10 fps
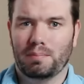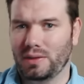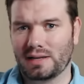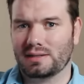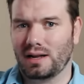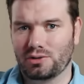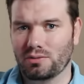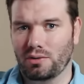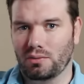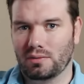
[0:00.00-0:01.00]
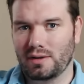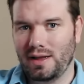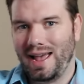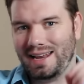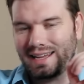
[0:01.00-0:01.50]
But that's not true.
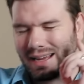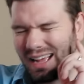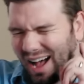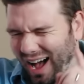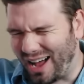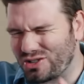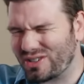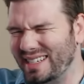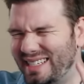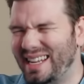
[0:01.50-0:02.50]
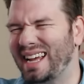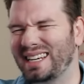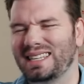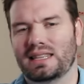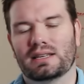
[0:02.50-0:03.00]
And to
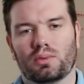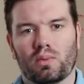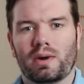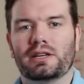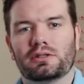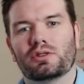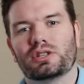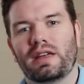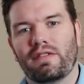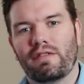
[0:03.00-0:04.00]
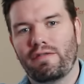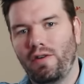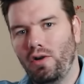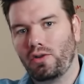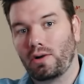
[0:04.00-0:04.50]
contradict this research even
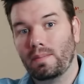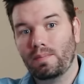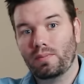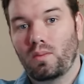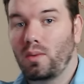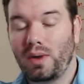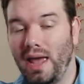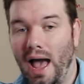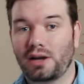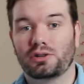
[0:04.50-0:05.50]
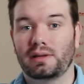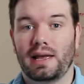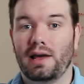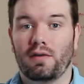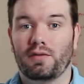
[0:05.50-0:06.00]
further, when we actually
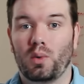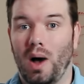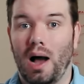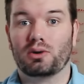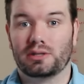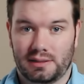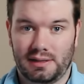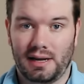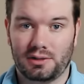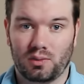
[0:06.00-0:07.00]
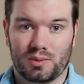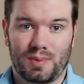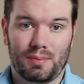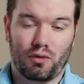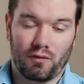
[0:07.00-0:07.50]
interview our success stories,
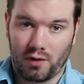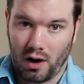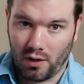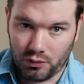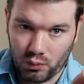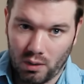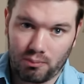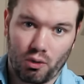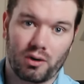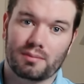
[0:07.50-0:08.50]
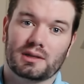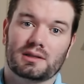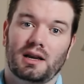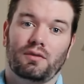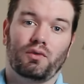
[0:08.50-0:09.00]
people who've gone through our program
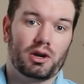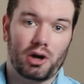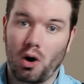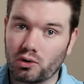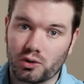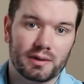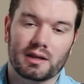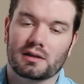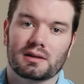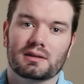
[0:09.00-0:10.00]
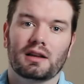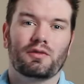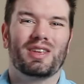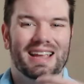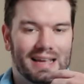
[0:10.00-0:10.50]
successfully, coached with us
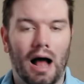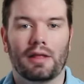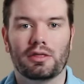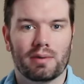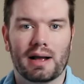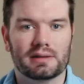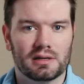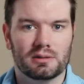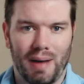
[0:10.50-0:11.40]
successfully, and gotten their exes